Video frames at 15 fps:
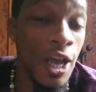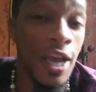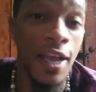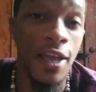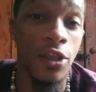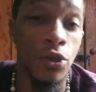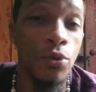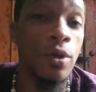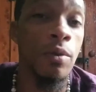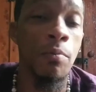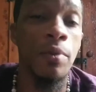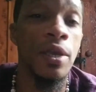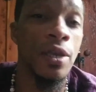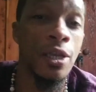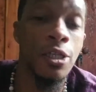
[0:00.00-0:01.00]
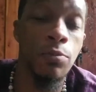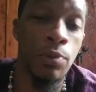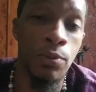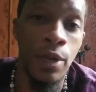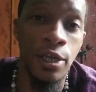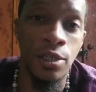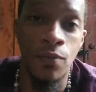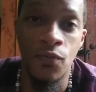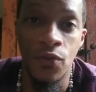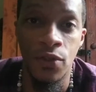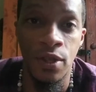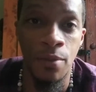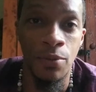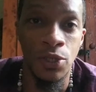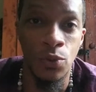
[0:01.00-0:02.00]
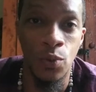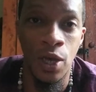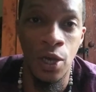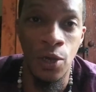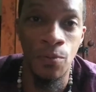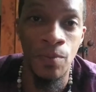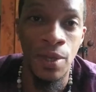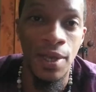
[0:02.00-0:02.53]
and you can be an inspiration for them as well.